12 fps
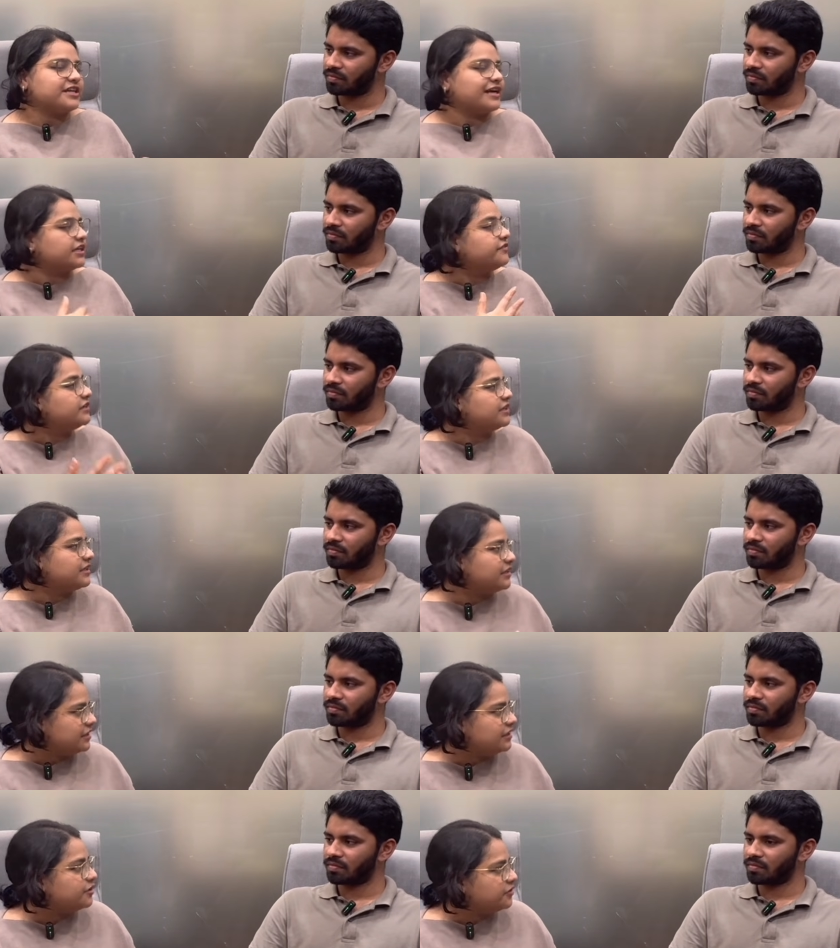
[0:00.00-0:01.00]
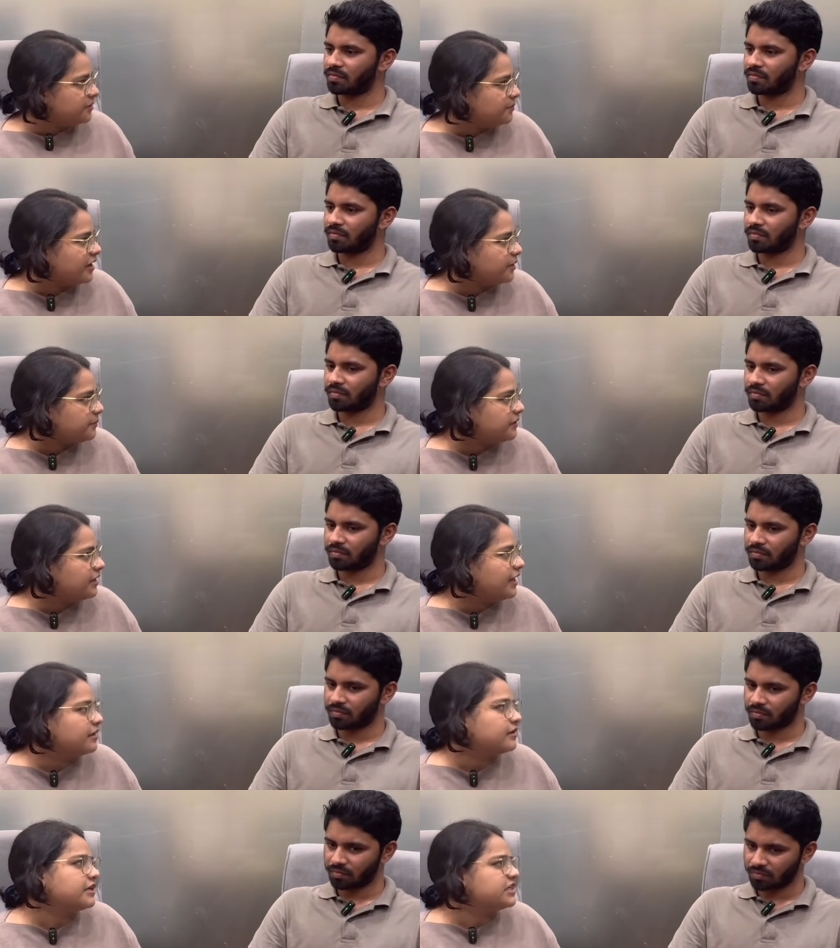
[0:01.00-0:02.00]
Speaker 1: G activity in your department,
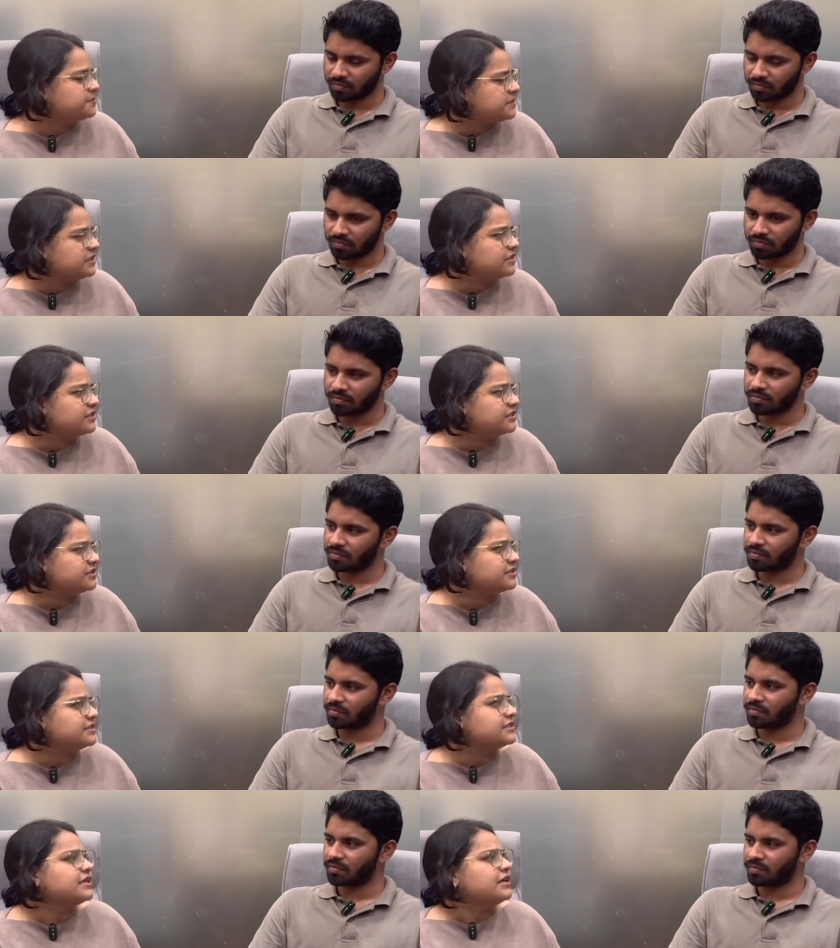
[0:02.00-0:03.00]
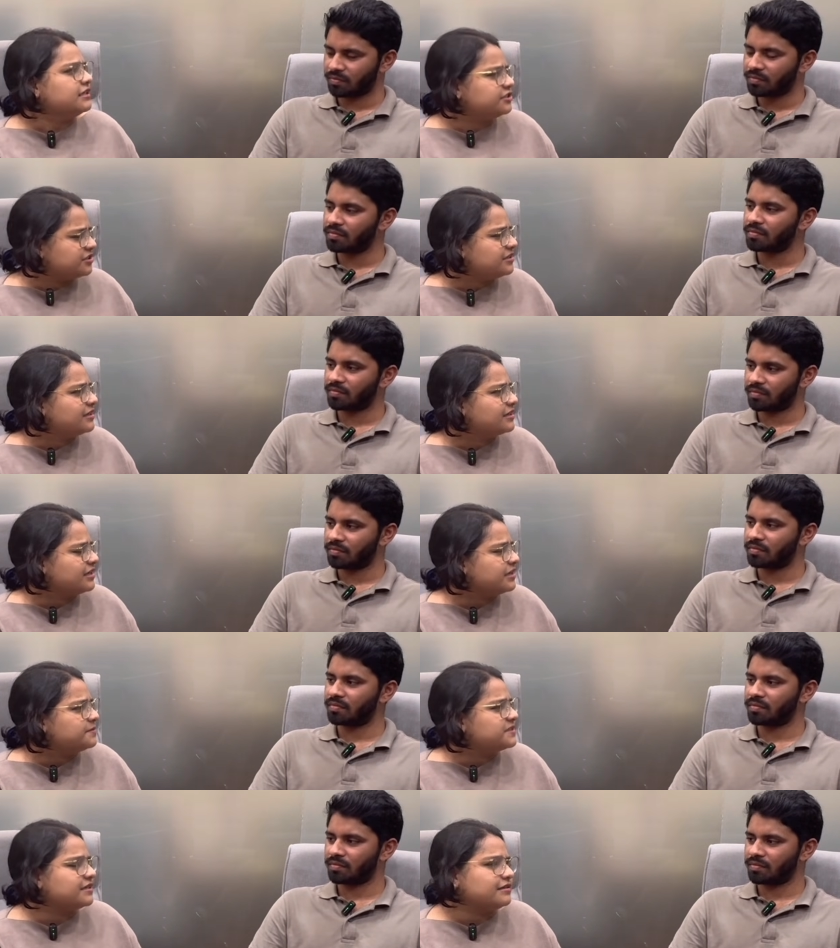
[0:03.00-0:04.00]
like case presentations, journal
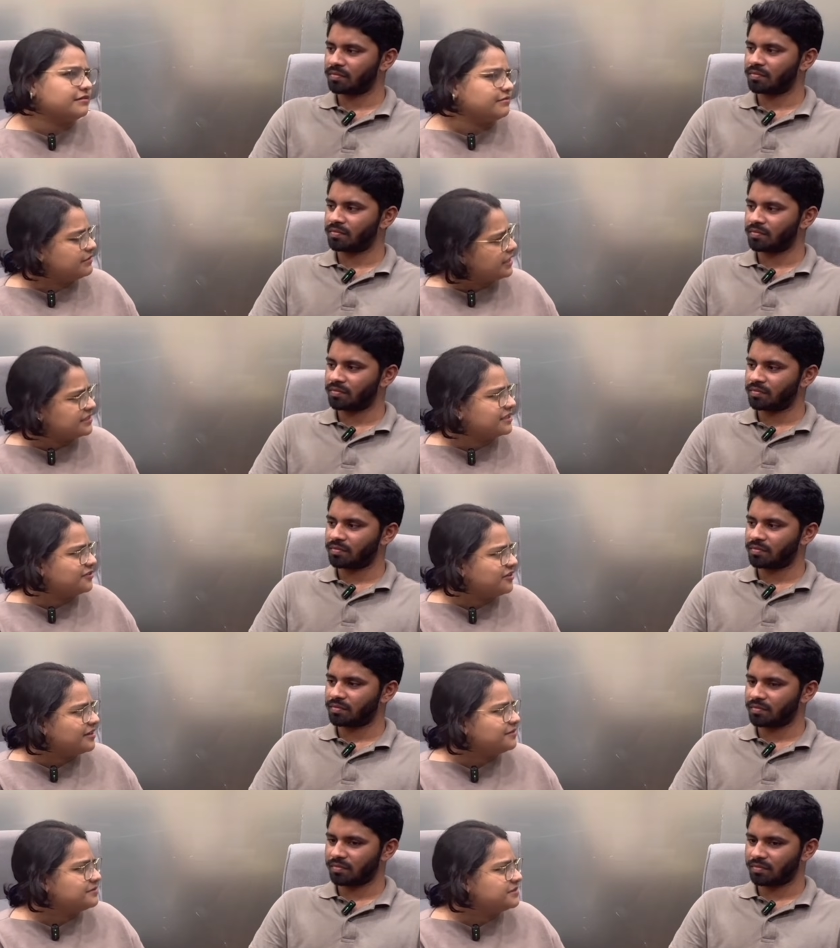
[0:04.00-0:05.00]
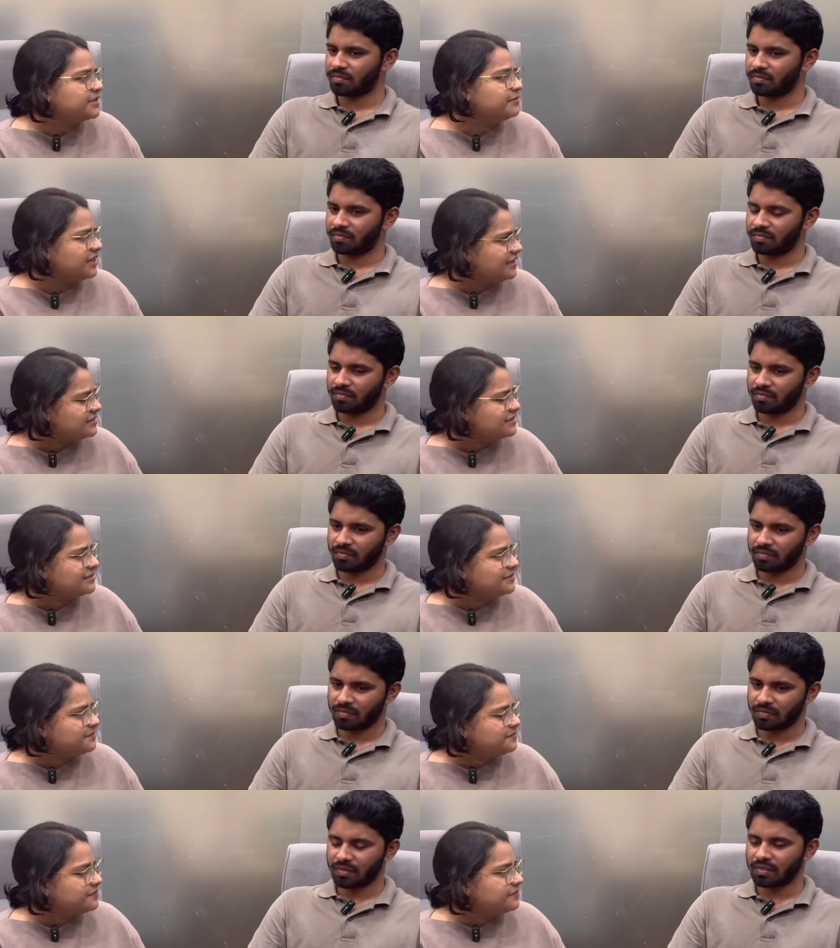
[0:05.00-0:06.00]
clubs, and et cetera seminars?
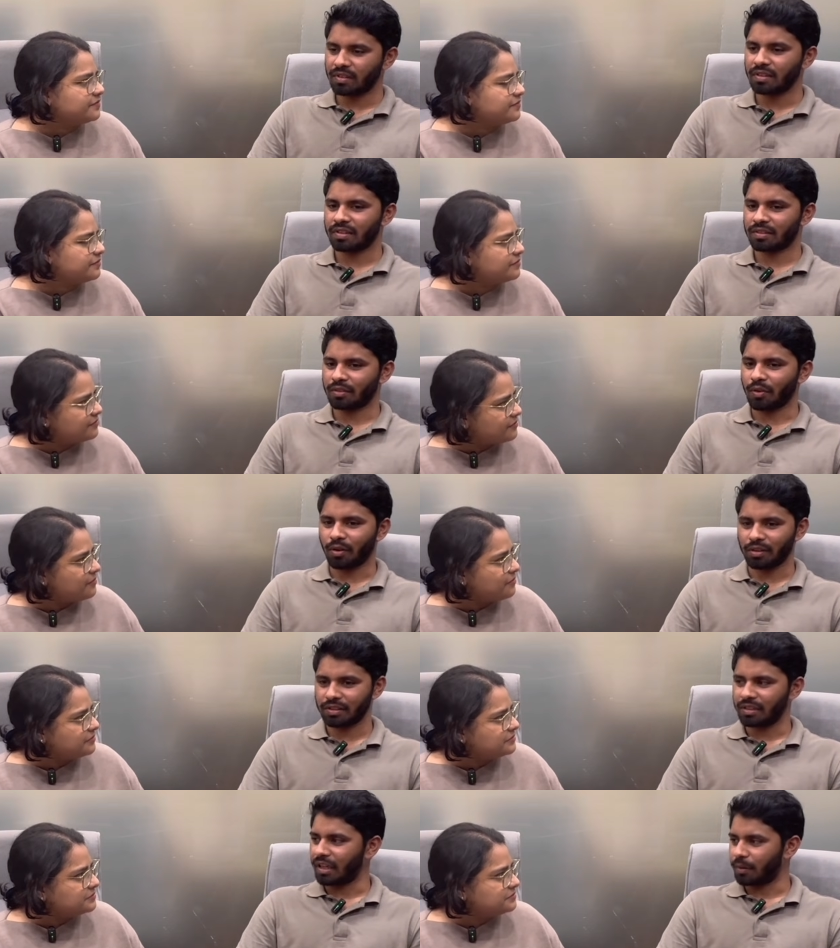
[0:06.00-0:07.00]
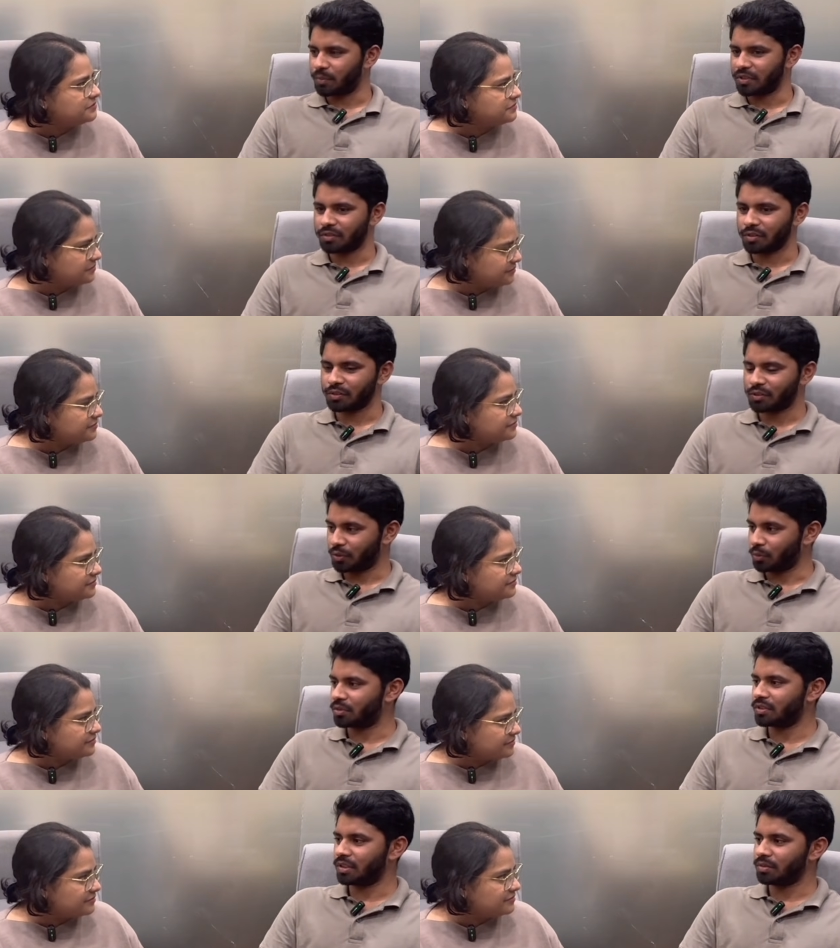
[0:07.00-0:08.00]
Speaker 2: Yeah, all that happens on
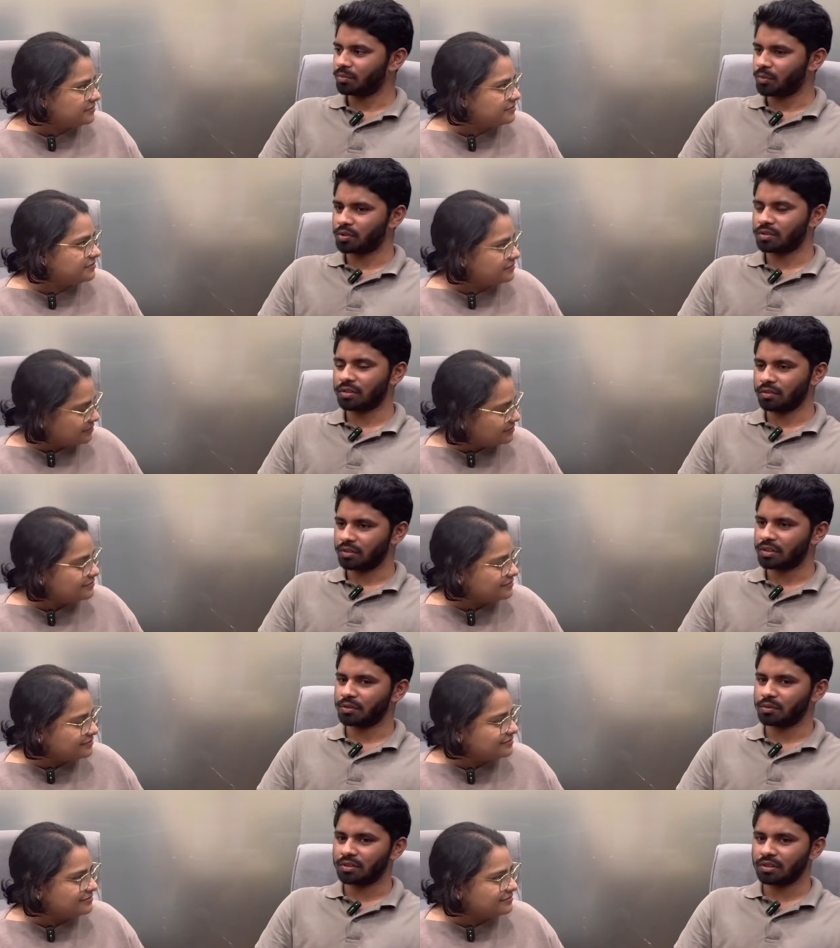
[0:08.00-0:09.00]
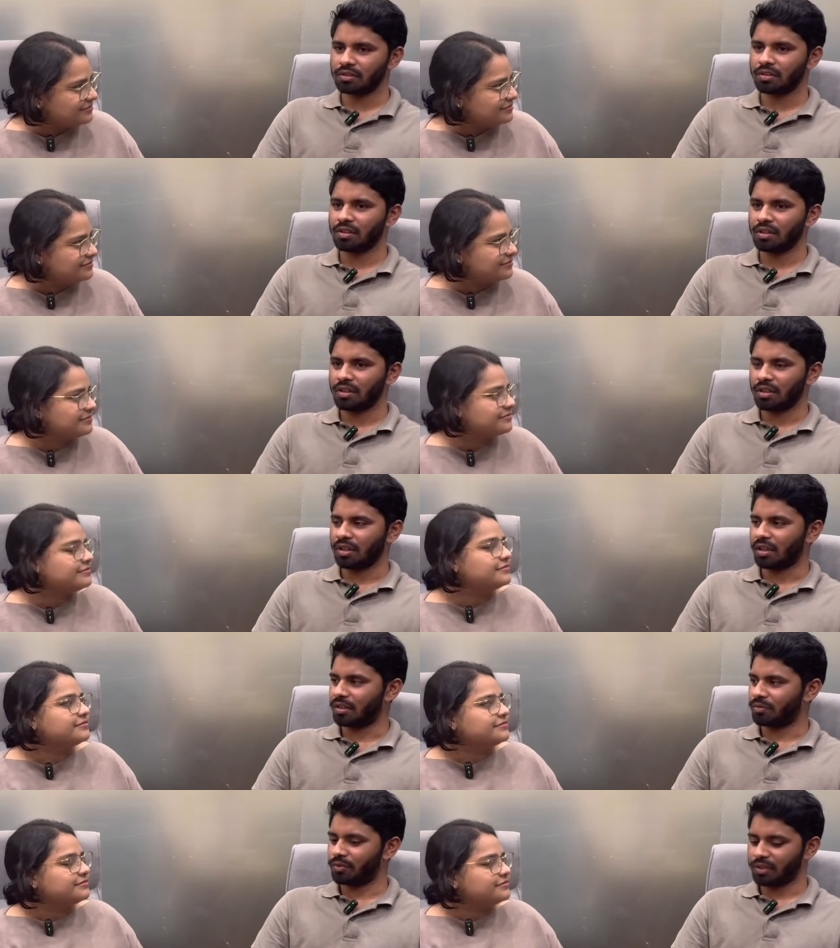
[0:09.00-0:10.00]
Tuesday, mostly on the Tuesdays,
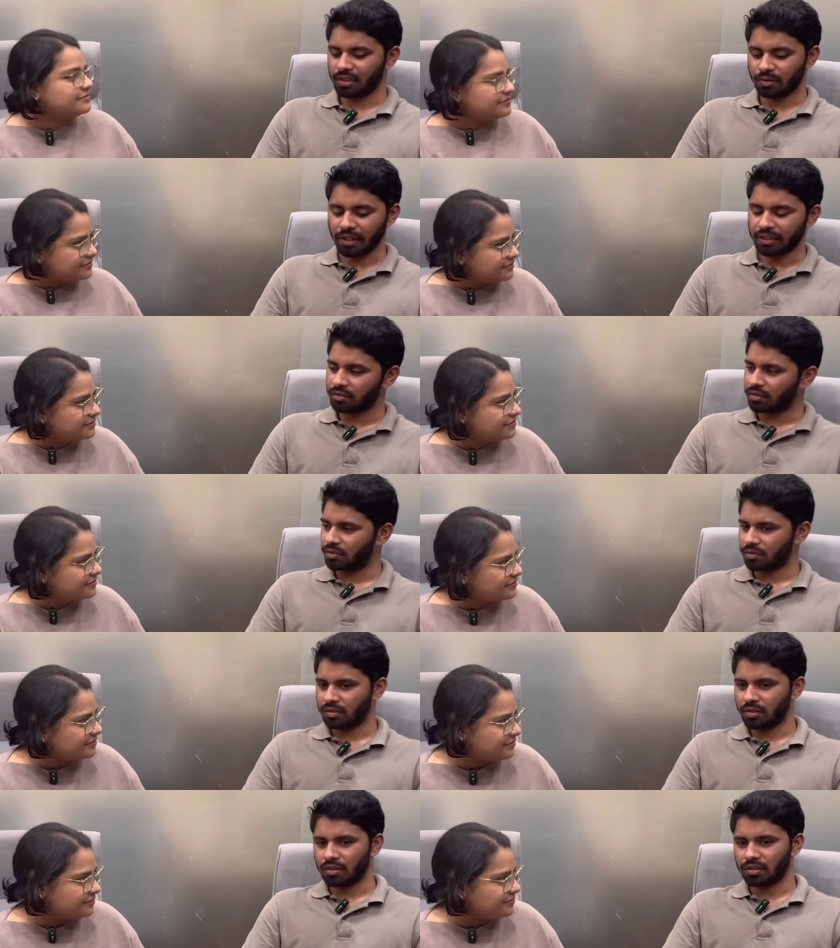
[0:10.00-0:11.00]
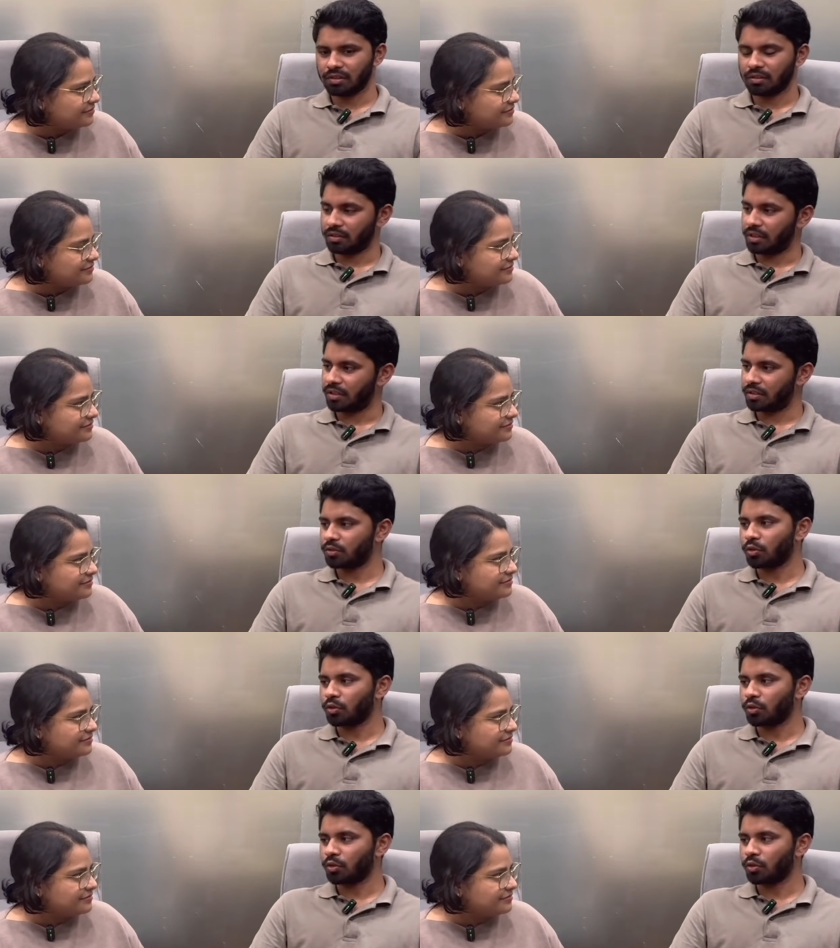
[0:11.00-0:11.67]
and we are like. Uh, there is